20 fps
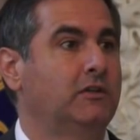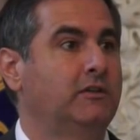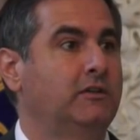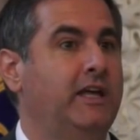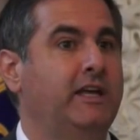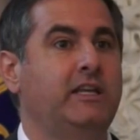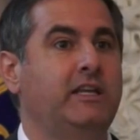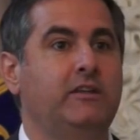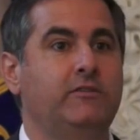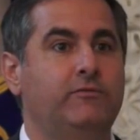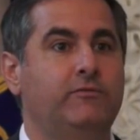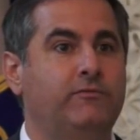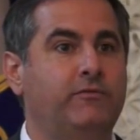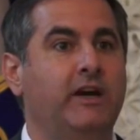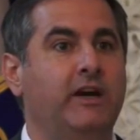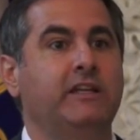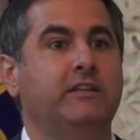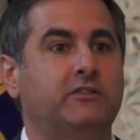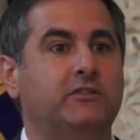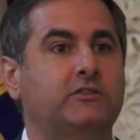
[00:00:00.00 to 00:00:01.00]
that he
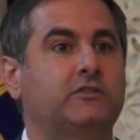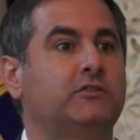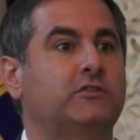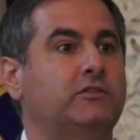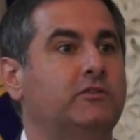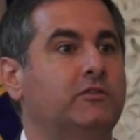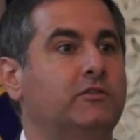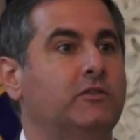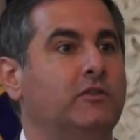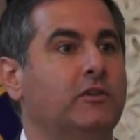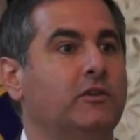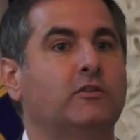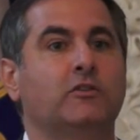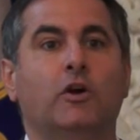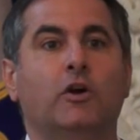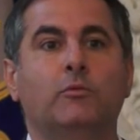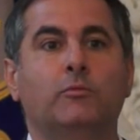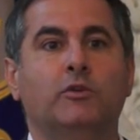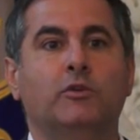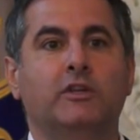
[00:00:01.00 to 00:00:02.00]
fights the
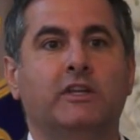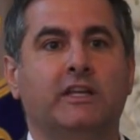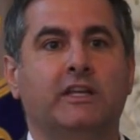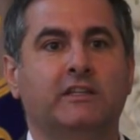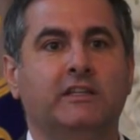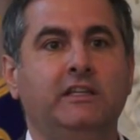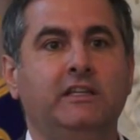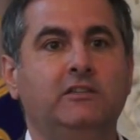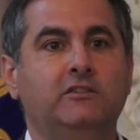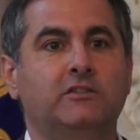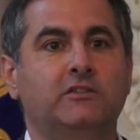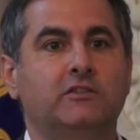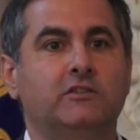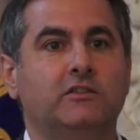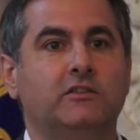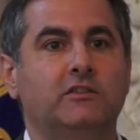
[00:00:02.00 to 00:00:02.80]
global elite,